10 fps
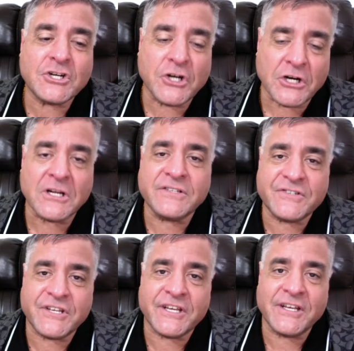
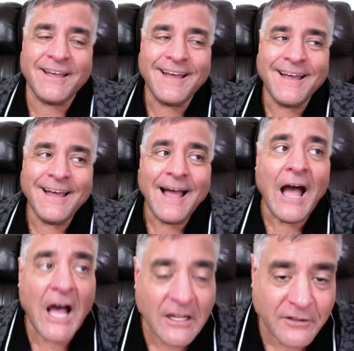currency.
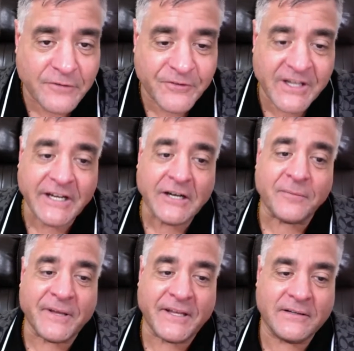Holler if you
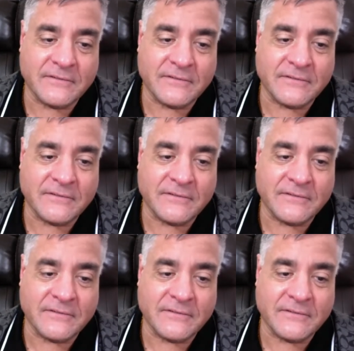hear me.